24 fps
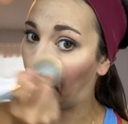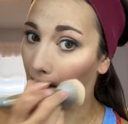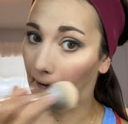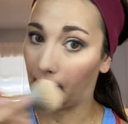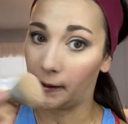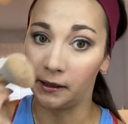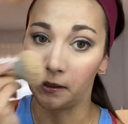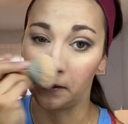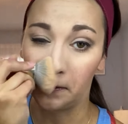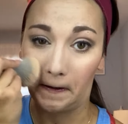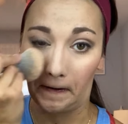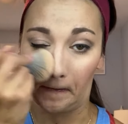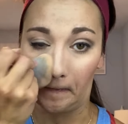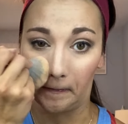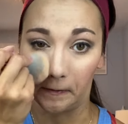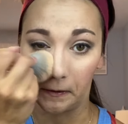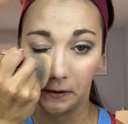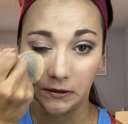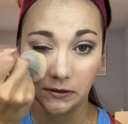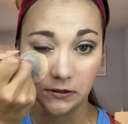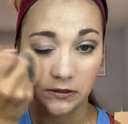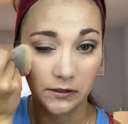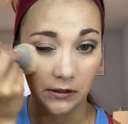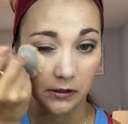And I don't want
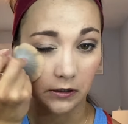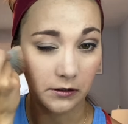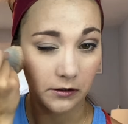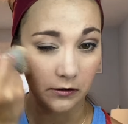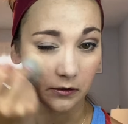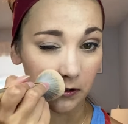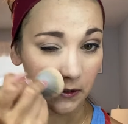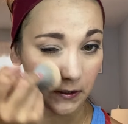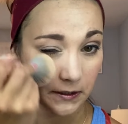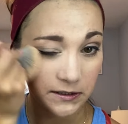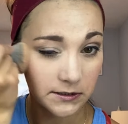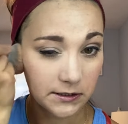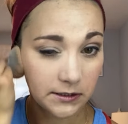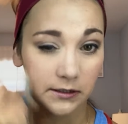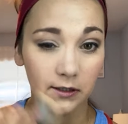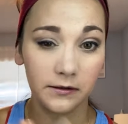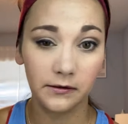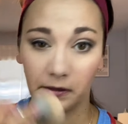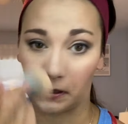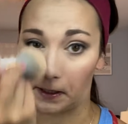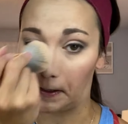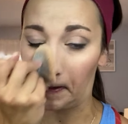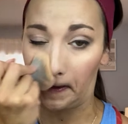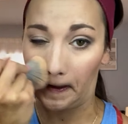it to look crazy.
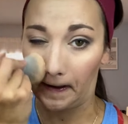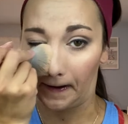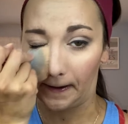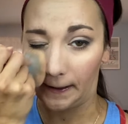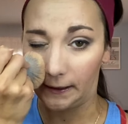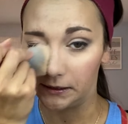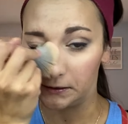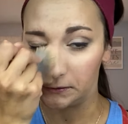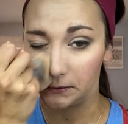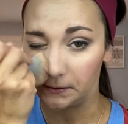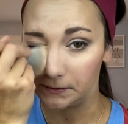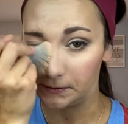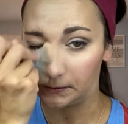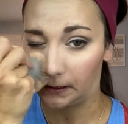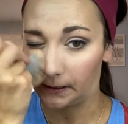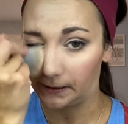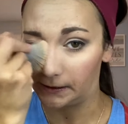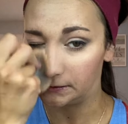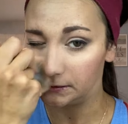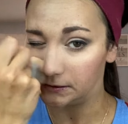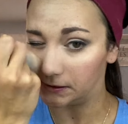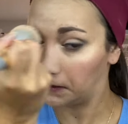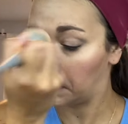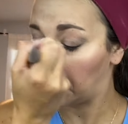Like, I drew
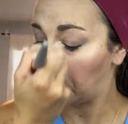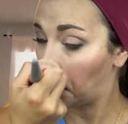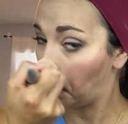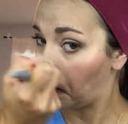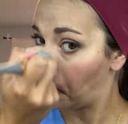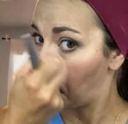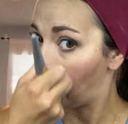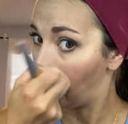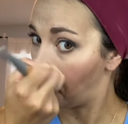lines on it.